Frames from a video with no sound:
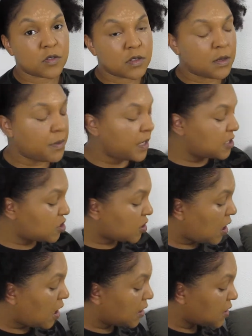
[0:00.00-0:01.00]
do any major
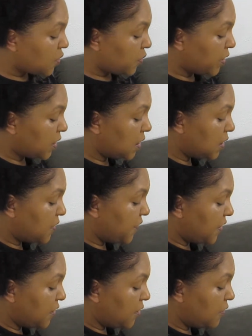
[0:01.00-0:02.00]
contouring in this
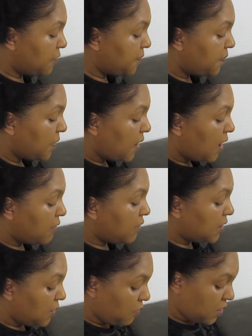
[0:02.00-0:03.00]
video. I
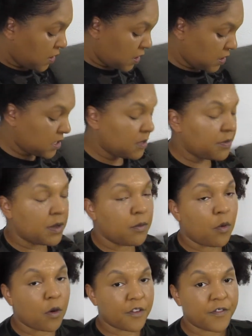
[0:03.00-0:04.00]
really wanted this to be
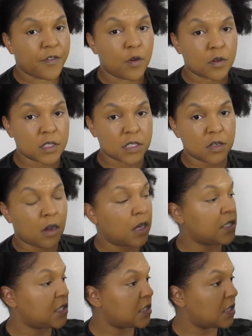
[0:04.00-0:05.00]
more focused
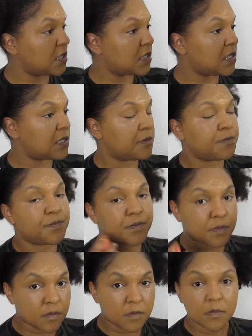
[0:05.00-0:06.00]
on just
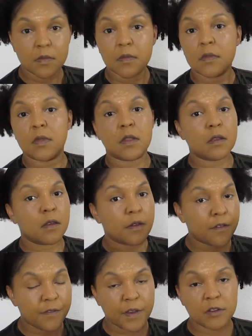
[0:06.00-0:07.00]

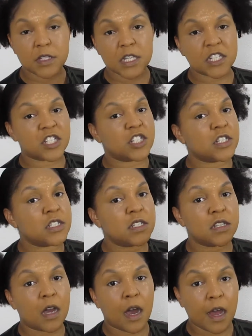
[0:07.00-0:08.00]

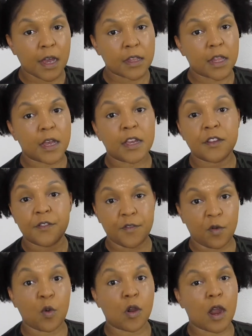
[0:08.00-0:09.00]
foundation, highlight
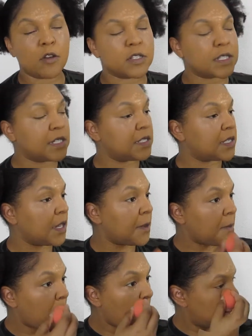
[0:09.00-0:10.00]
for our skin type.
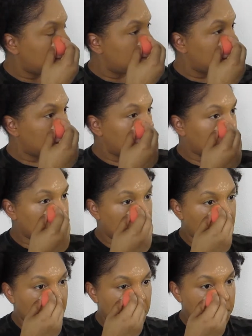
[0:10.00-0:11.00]
So
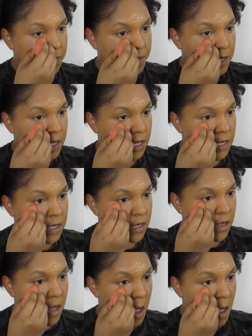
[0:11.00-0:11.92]
I'm gonna blend.